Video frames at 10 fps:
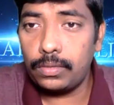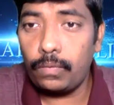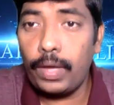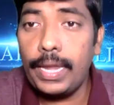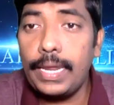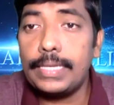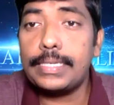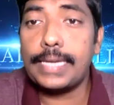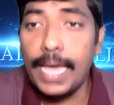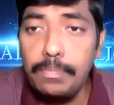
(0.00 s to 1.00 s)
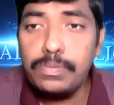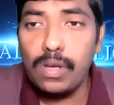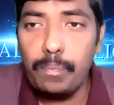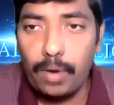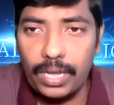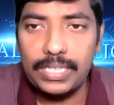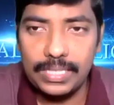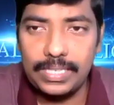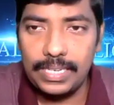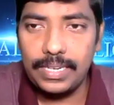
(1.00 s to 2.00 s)
various types of production
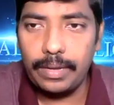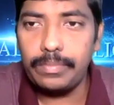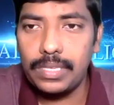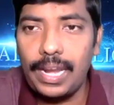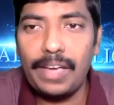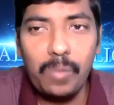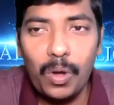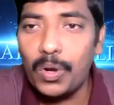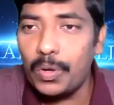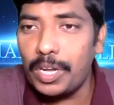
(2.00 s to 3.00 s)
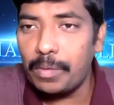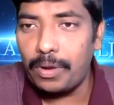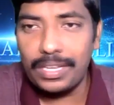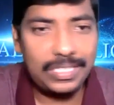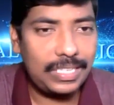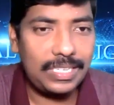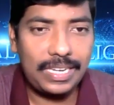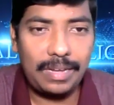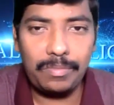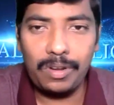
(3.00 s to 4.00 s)
systems, like monotonic production
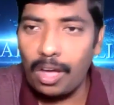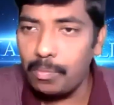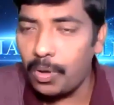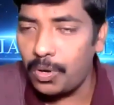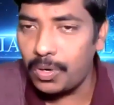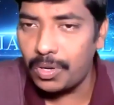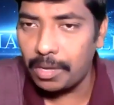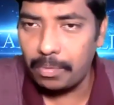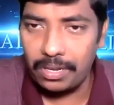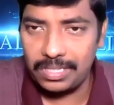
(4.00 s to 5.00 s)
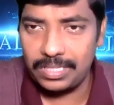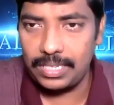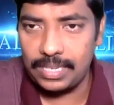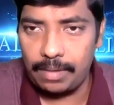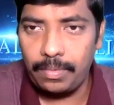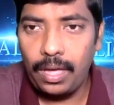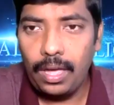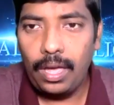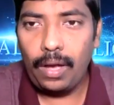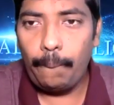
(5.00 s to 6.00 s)
system, non-monotonic production system,
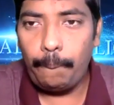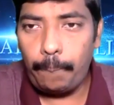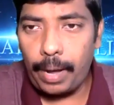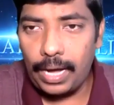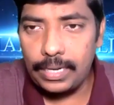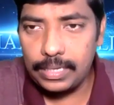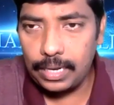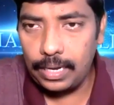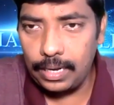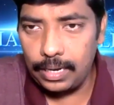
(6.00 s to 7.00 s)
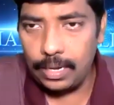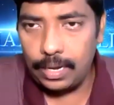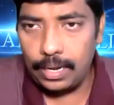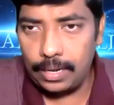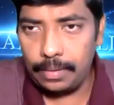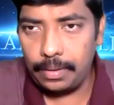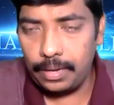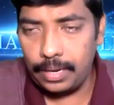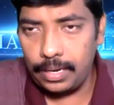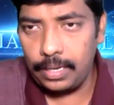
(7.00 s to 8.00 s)
partially
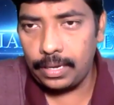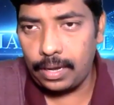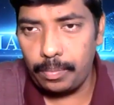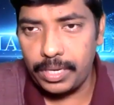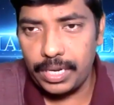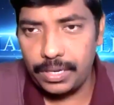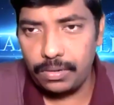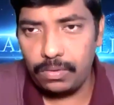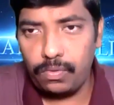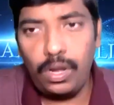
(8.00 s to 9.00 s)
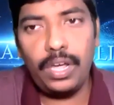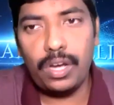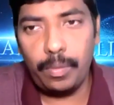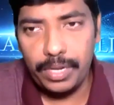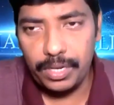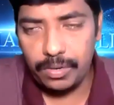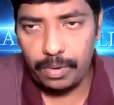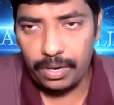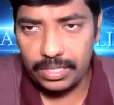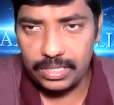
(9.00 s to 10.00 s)
competitive, fully competitive
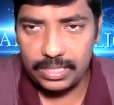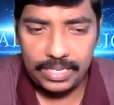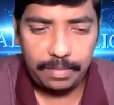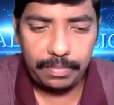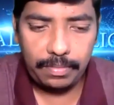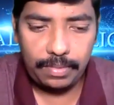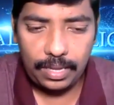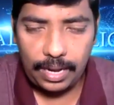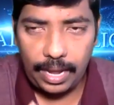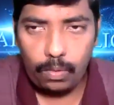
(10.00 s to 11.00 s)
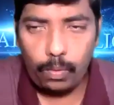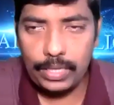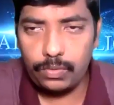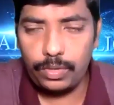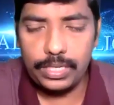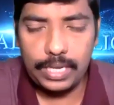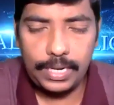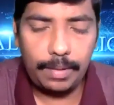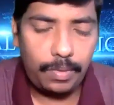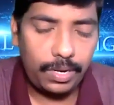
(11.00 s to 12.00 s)
production system. Likewise, we study
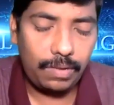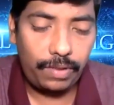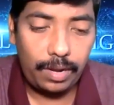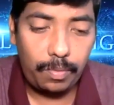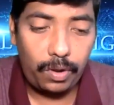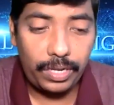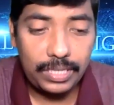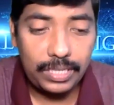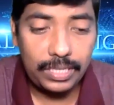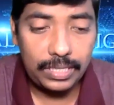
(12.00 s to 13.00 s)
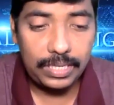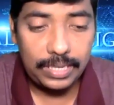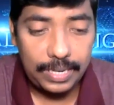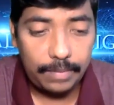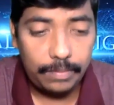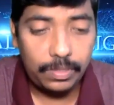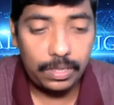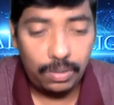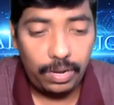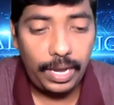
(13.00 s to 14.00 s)
about different production systems.
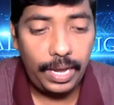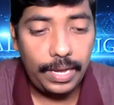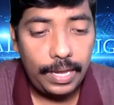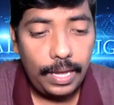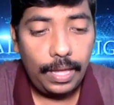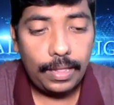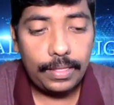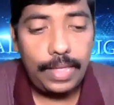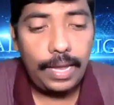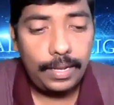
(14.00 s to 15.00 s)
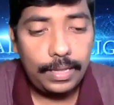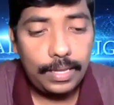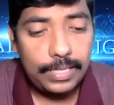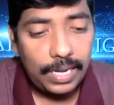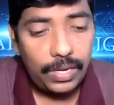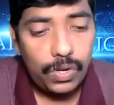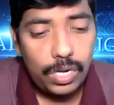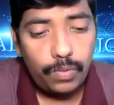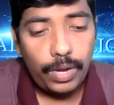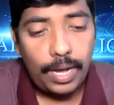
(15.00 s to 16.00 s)
Okay. Then in the second
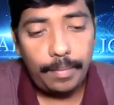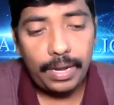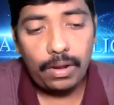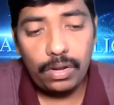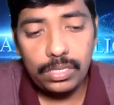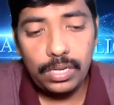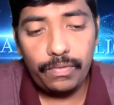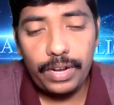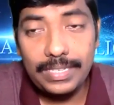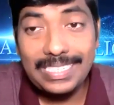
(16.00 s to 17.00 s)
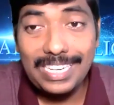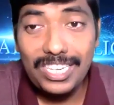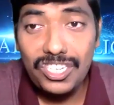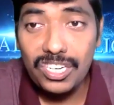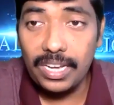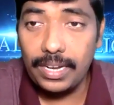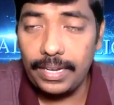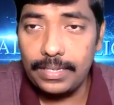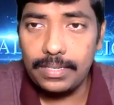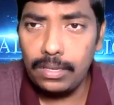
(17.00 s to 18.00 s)
unit, we come across different search
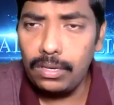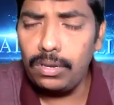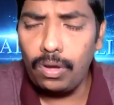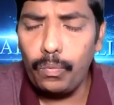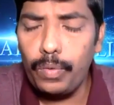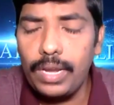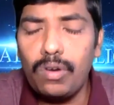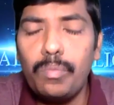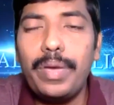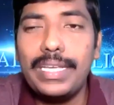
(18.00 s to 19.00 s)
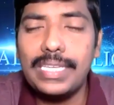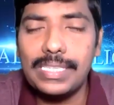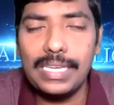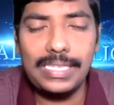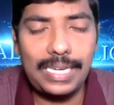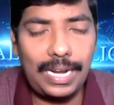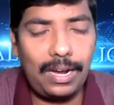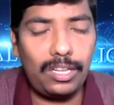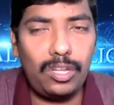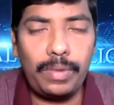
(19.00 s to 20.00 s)
techniques. We know basic search
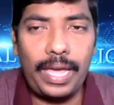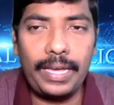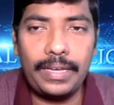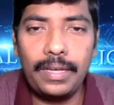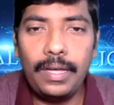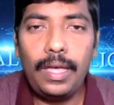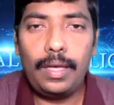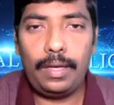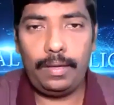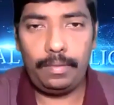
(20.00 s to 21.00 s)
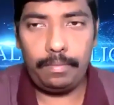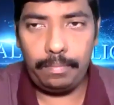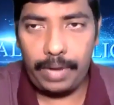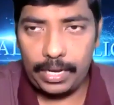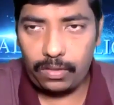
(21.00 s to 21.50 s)
algorithm like breadth